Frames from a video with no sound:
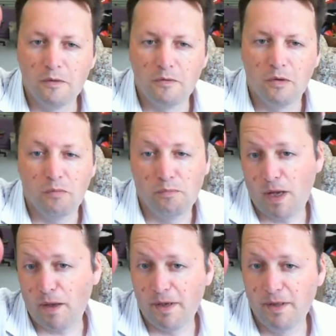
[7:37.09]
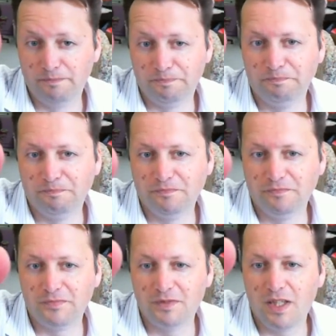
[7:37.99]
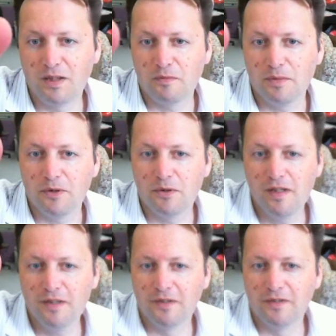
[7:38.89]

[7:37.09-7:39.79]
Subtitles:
Well, Pac-Man. That would be great.